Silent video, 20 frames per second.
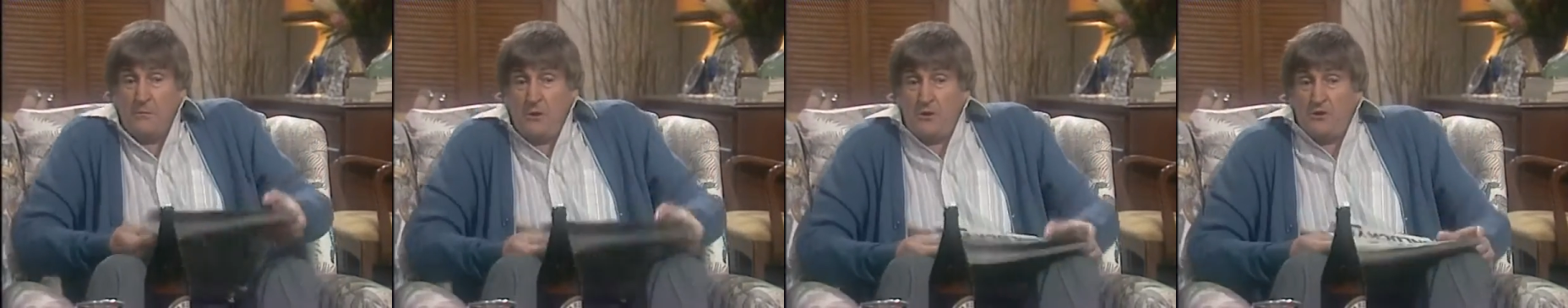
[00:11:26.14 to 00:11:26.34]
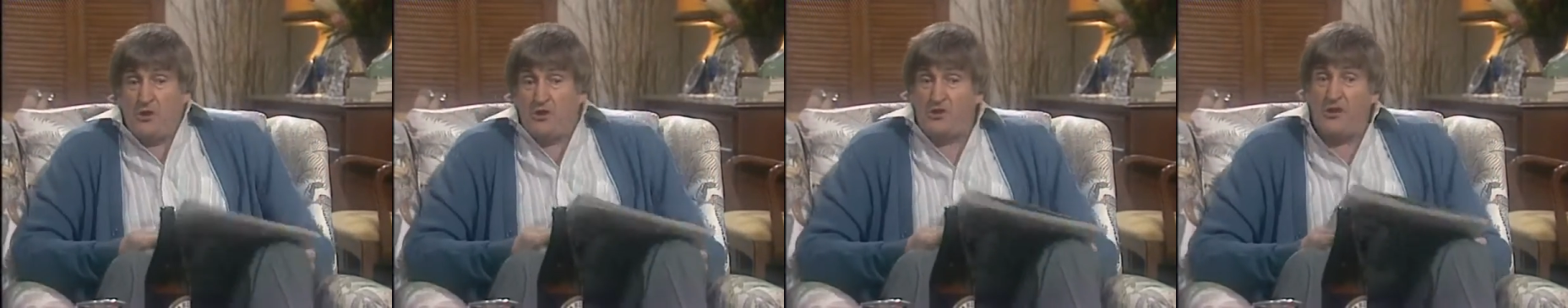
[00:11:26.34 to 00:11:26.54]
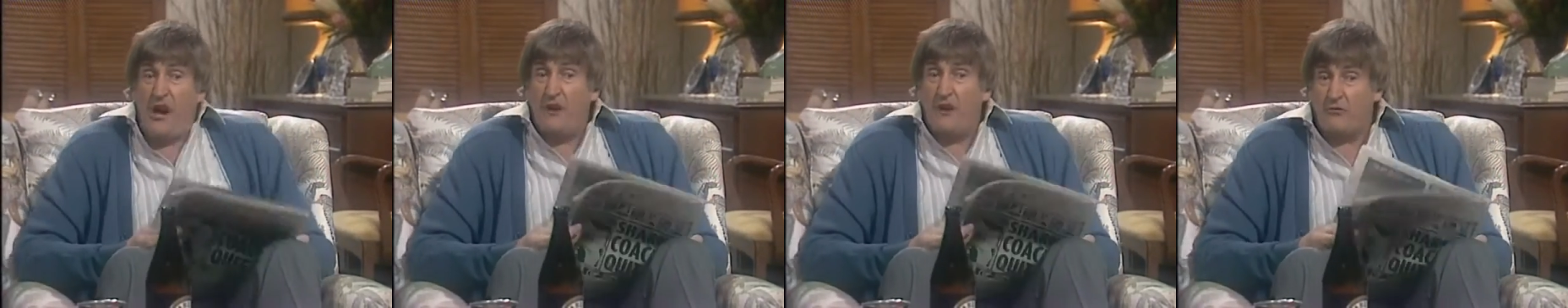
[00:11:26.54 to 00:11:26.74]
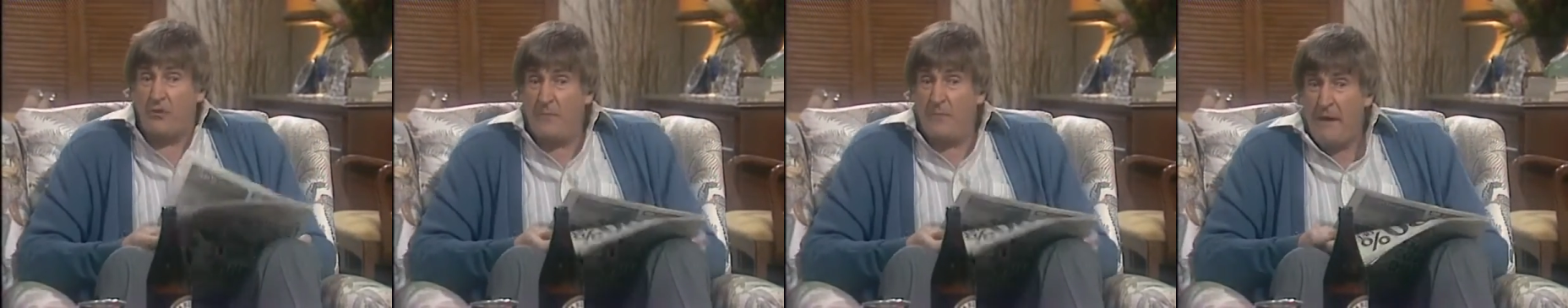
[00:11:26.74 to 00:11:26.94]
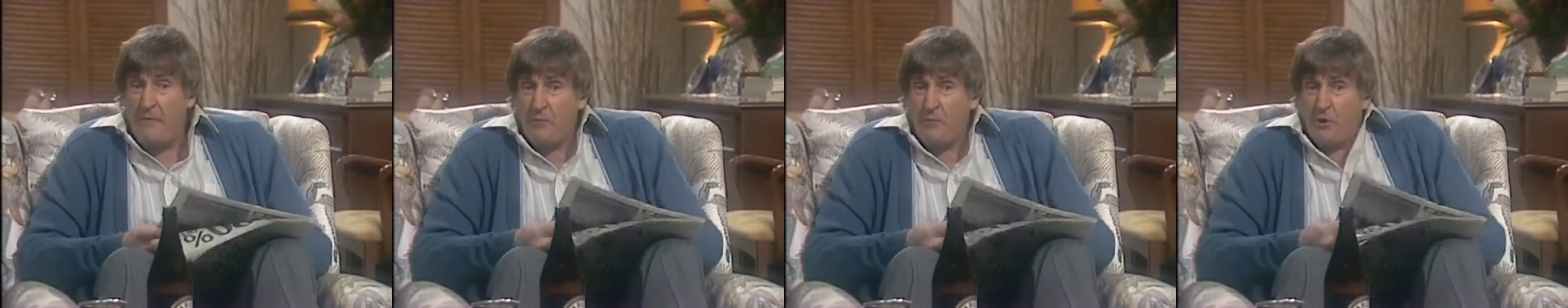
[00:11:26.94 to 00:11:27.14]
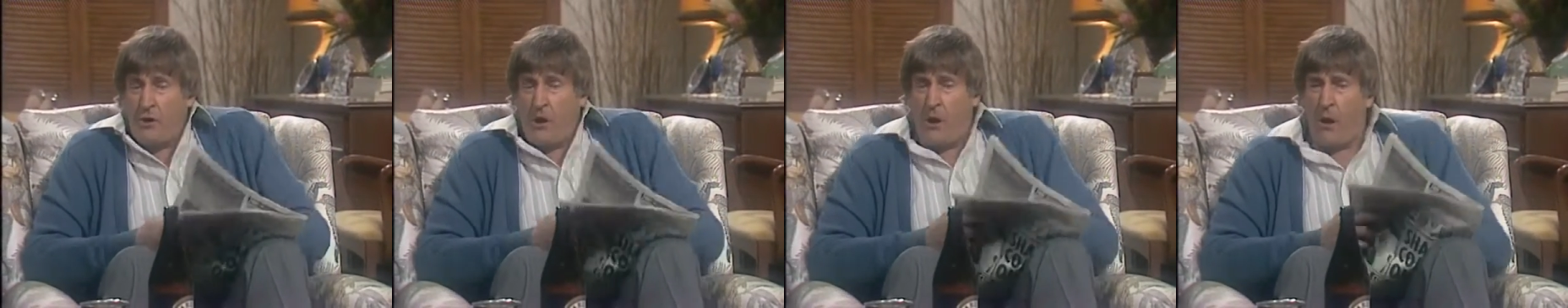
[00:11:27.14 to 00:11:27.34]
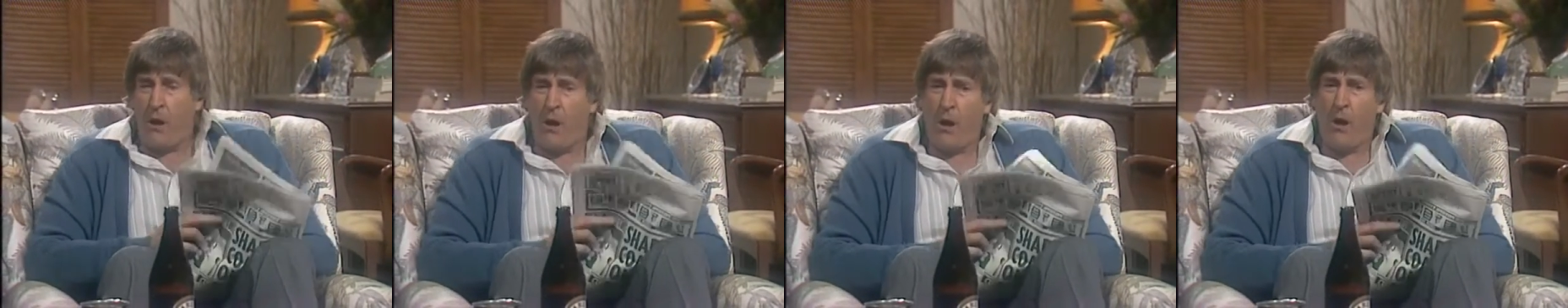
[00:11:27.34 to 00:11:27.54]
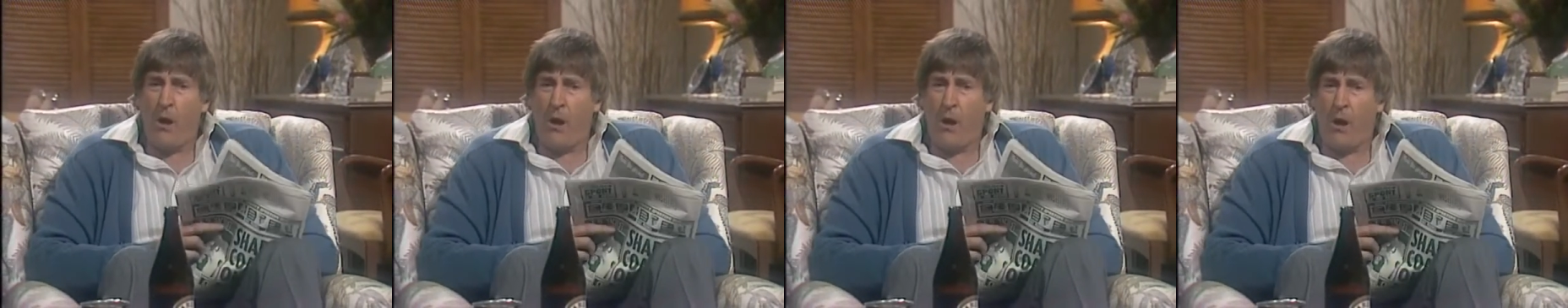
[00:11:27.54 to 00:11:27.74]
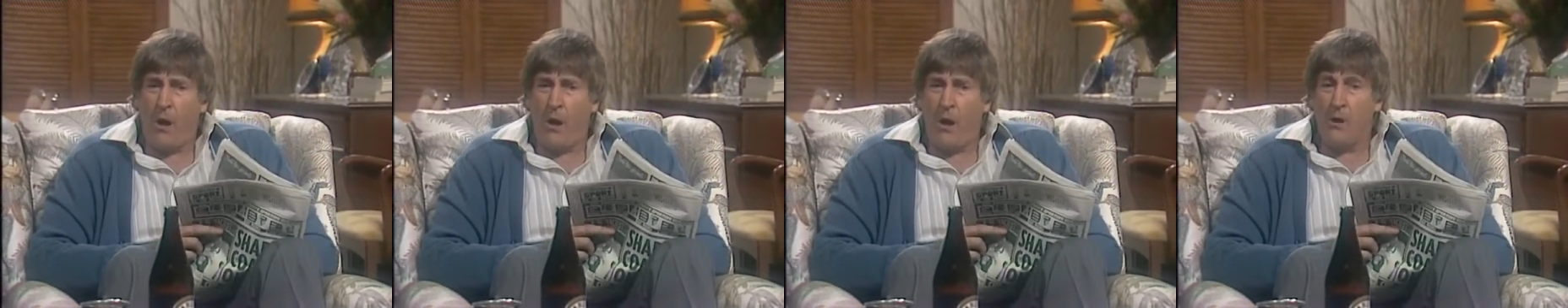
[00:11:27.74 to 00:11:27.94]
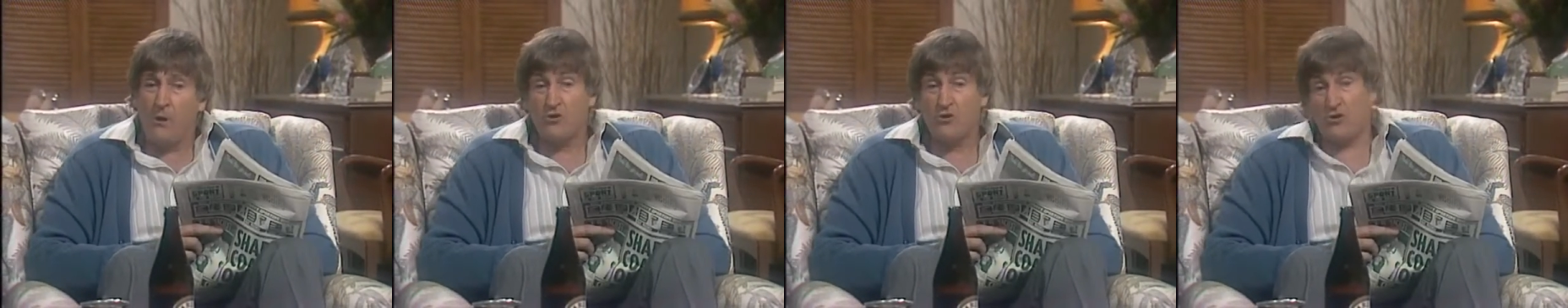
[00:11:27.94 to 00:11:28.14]
I just don't remember it.
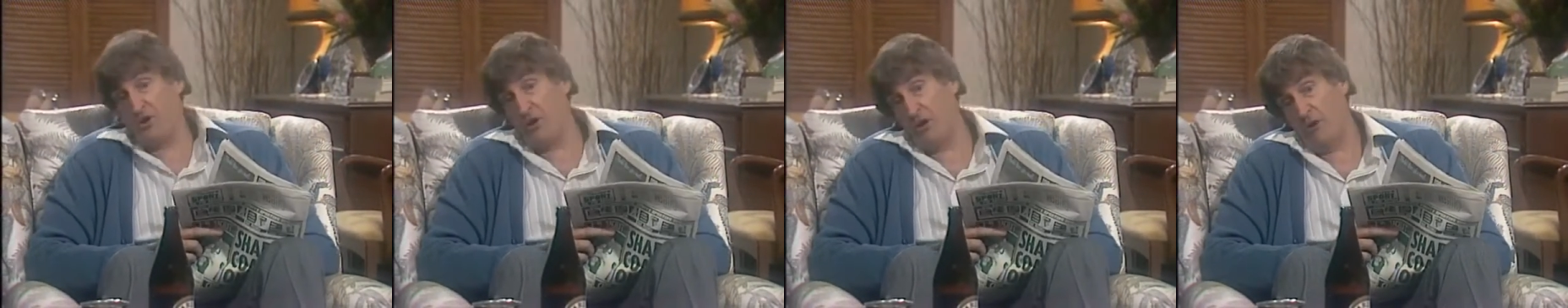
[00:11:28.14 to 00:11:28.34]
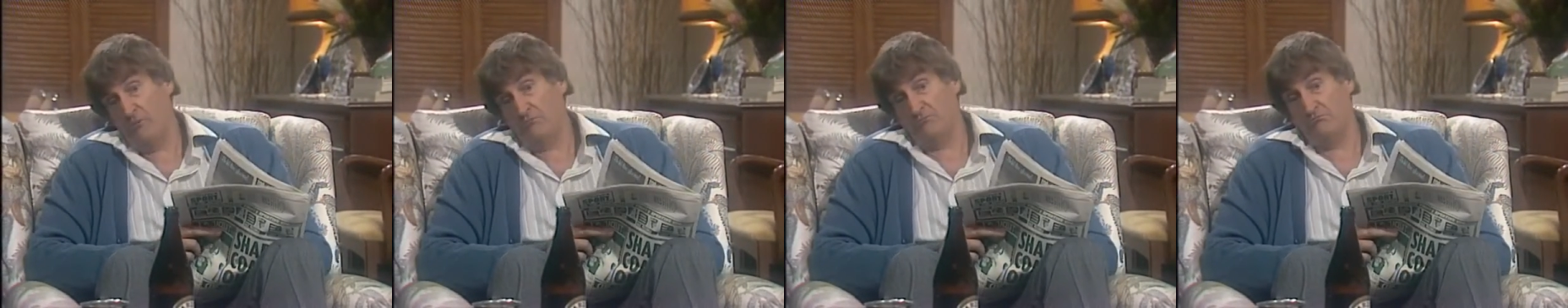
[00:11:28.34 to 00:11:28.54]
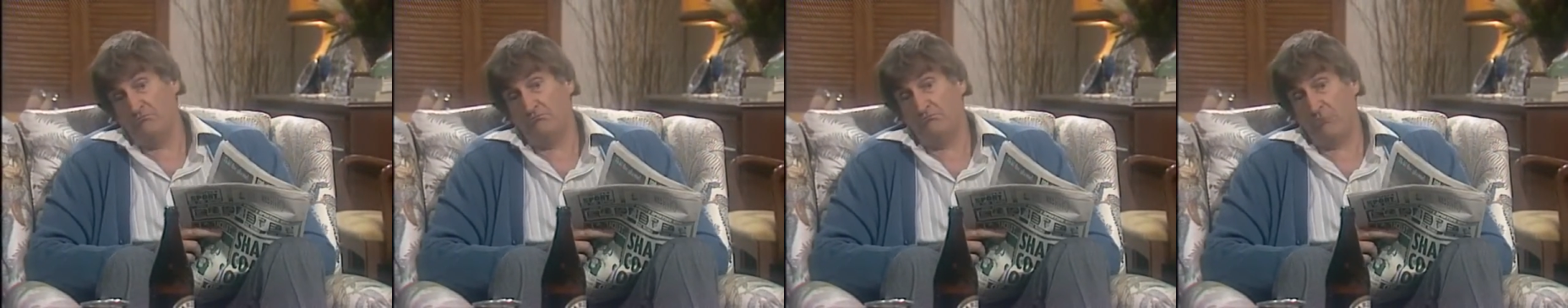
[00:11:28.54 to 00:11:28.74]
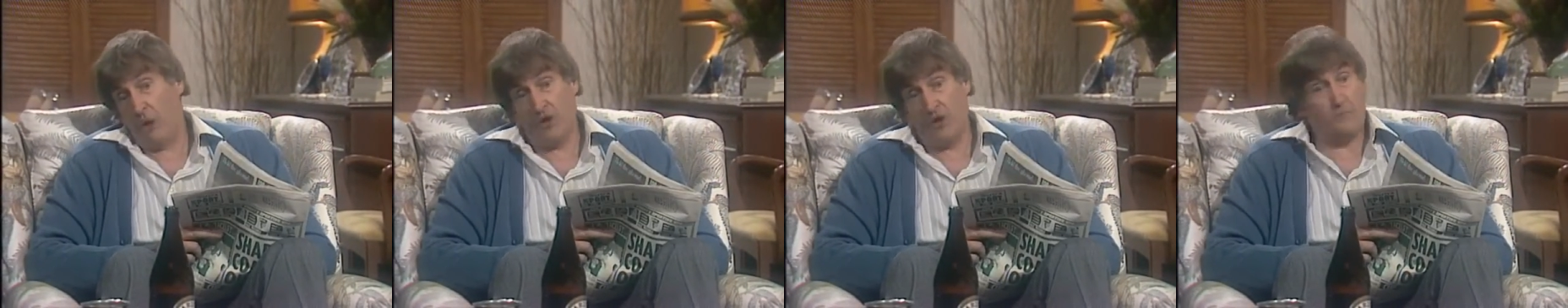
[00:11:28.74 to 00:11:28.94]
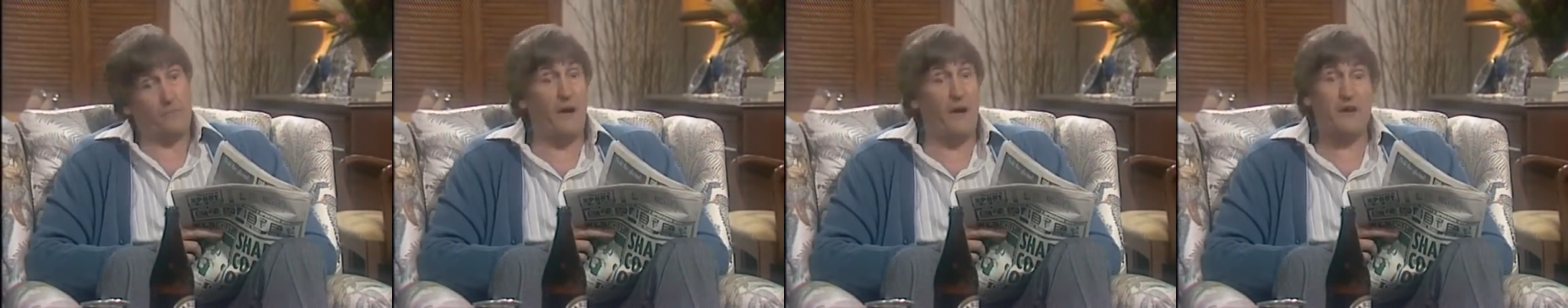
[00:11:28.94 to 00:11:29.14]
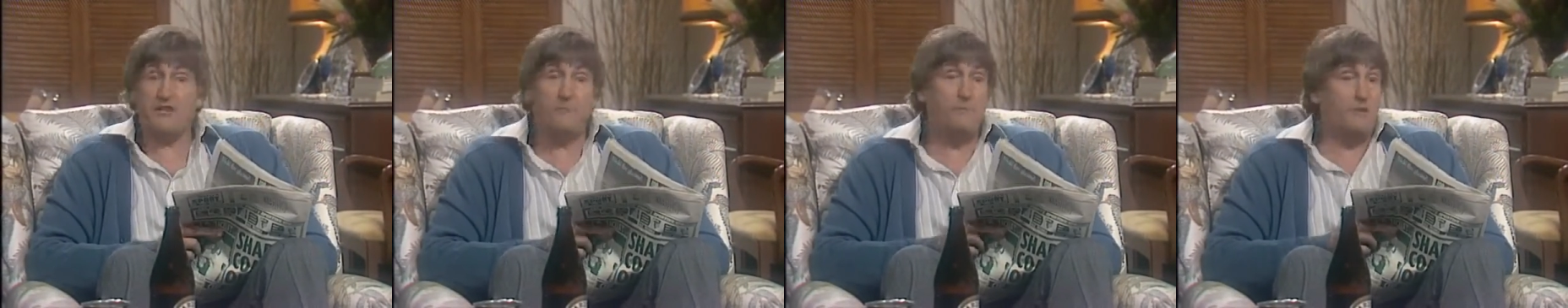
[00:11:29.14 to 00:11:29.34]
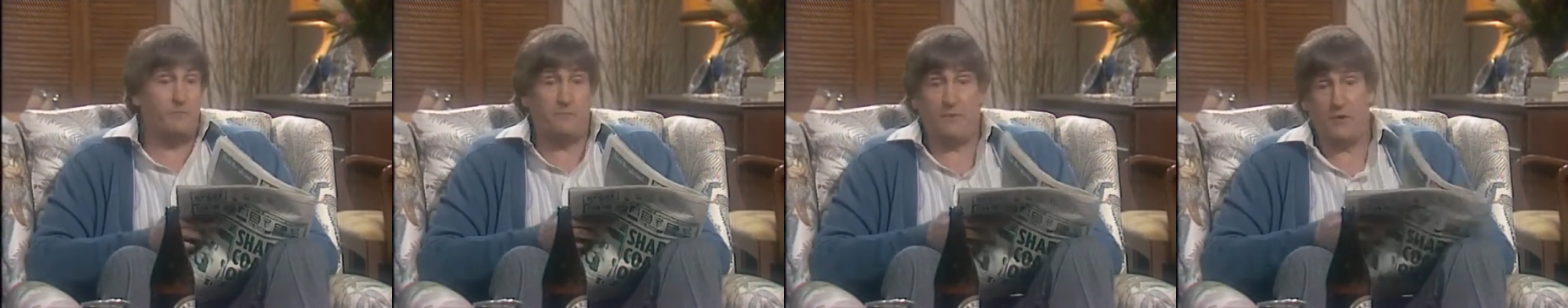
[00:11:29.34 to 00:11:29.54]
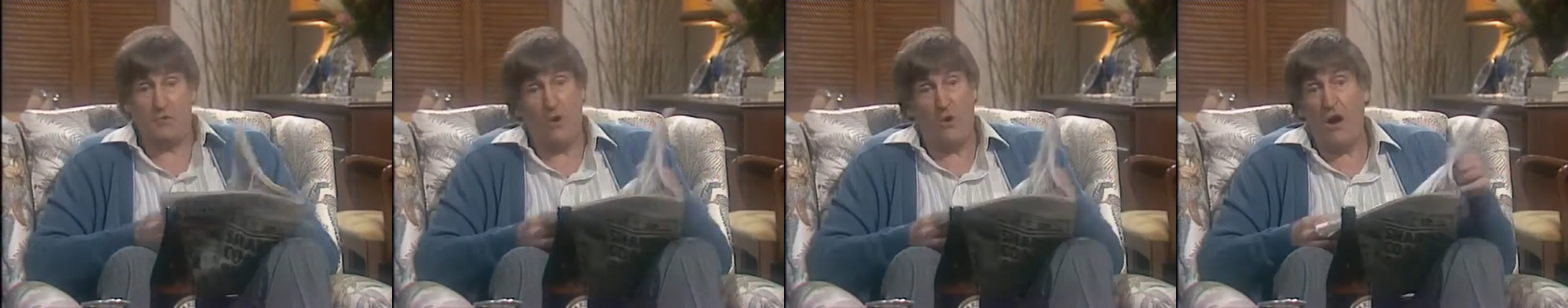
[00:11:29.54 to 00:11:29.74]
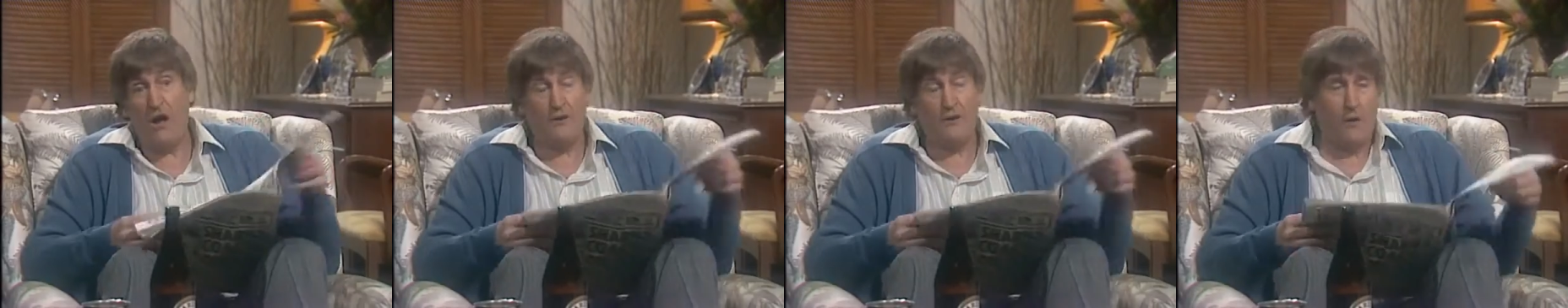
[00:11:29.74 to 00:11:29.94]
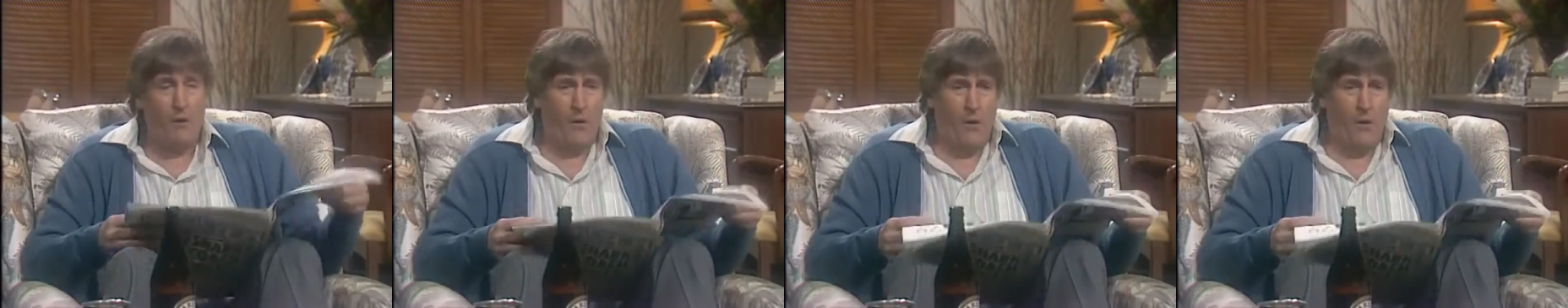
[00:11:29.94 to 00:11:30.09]
Still, I suppose you must be right.